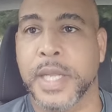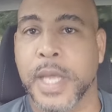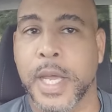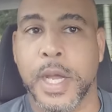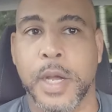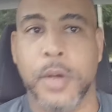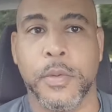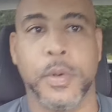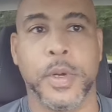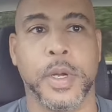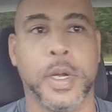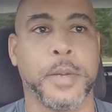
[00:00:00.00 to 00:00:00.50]

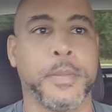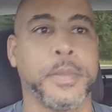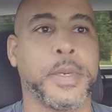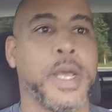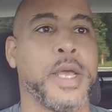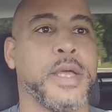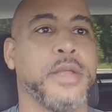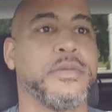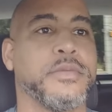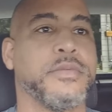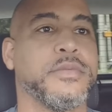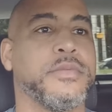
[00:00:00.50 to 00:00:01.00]
now where I'm
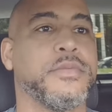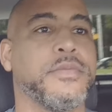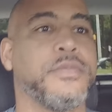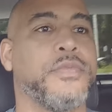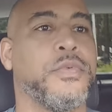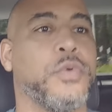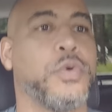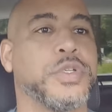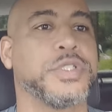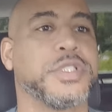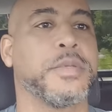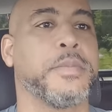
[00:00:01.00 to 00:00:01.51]
not
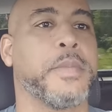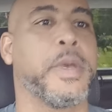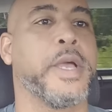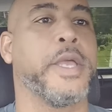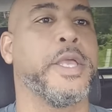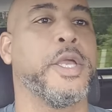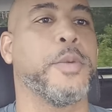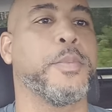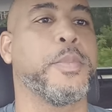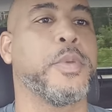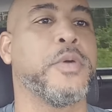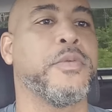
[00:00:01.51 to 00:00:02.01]
forcing my
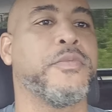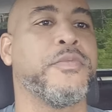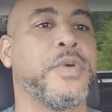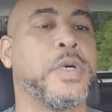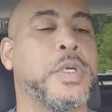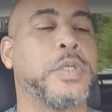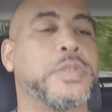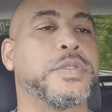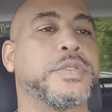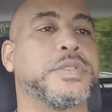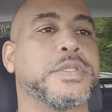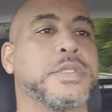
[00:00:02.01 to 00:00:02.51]
help on
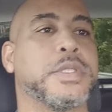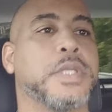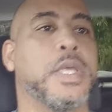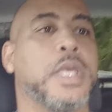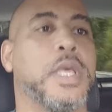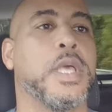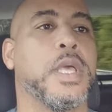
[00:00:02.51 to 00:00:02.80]
folks,